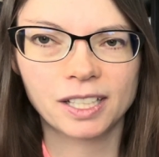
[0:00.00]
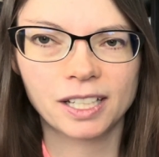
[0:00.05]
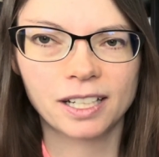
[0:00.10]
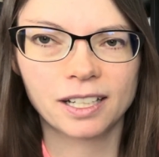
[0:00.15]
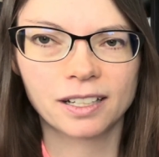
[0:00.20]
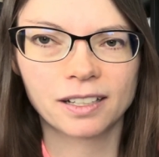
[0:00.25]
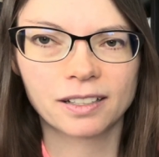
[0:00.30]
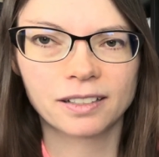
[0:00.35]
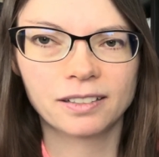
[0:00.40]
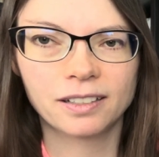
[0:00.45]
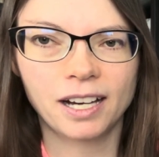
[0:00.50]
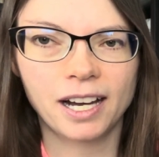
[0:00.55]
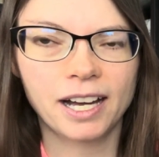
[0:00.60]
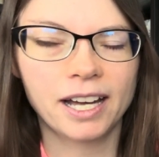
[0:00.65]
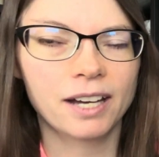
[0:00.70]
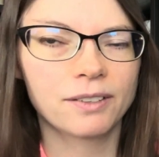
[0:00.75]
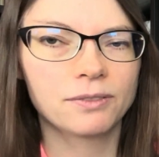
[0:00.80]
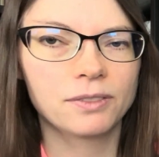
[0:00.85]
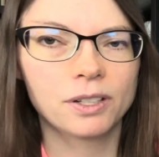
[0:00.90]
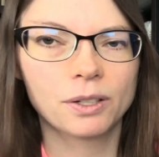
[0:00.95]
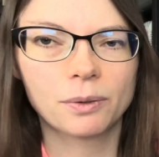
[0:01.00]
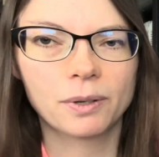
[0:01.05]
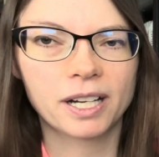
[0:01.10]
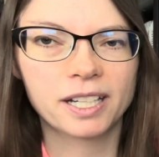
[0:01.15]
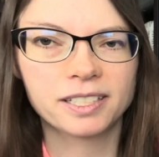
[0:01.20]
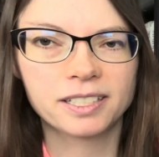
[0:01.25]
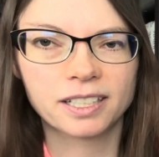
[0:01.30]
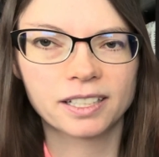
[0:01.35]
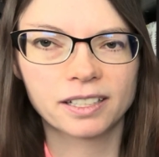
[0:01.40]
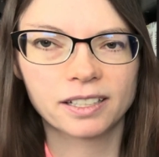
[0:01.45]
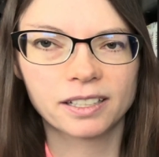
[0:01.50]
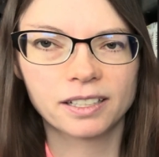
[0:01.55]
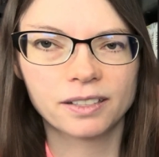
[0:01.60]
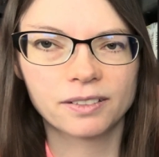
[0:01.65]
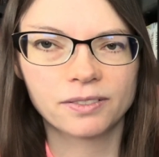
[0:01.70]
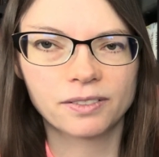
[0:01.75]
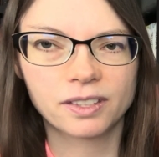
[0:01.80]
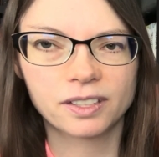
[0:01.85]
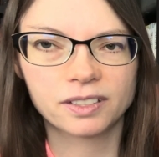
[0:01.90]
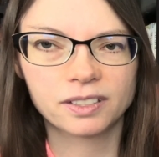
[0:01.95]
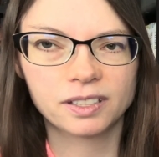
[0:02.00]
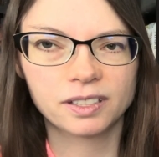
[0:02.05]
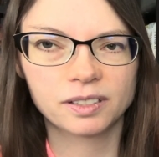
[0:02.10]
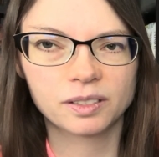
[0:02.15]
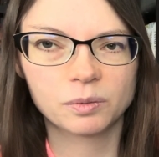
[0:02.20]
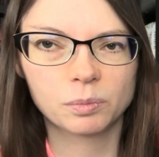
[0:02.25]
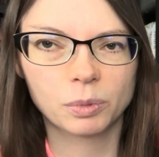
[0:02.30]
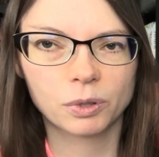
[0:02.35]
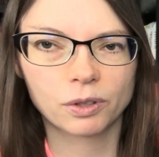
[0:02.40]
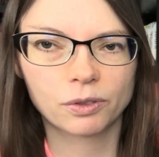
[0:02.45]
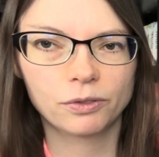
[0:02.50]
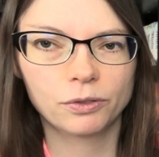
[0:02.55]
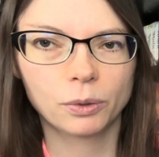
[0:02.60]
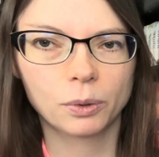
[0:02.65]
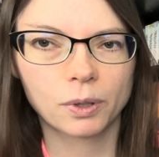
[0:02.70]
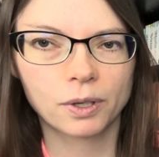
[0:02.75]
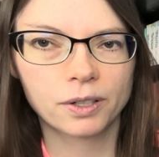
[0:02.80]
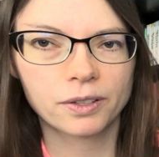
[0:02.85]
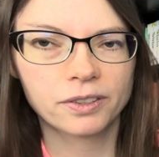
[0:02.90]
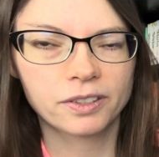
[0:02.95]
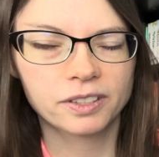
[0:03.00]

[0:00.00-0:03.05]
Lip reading: and I have no idea if this is book 4,